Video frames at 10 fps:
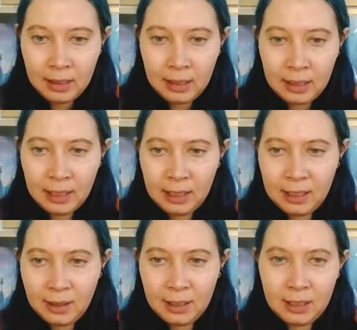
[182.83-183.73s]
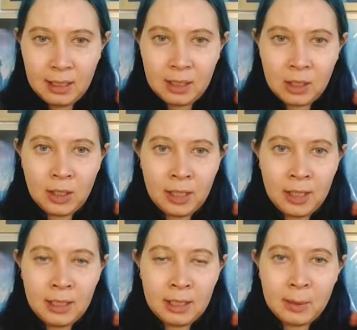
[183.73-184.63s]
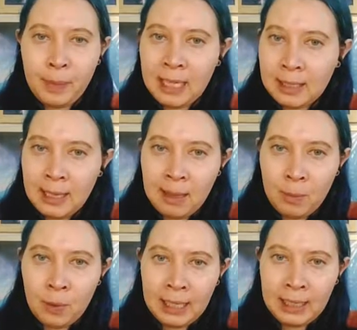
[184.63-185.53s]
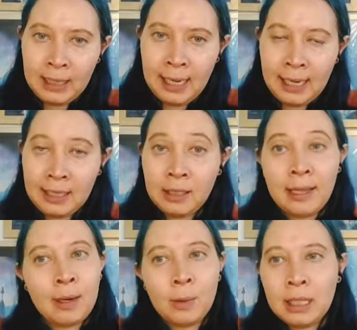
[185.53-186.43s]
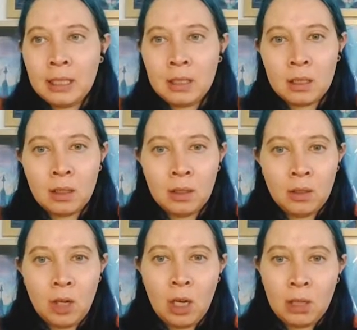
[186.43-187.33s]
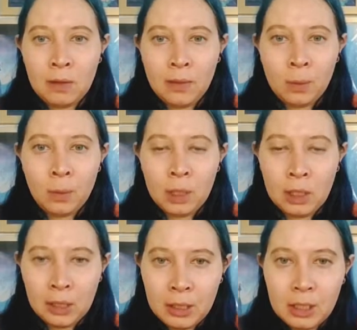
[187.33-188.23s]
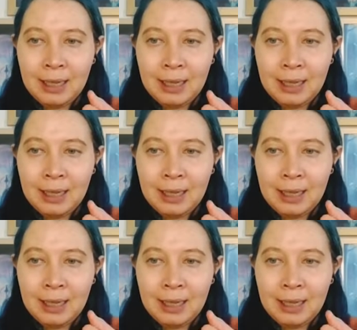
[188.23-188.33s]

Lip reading: I think this is good. This is a base game one, and that was on all of the walls.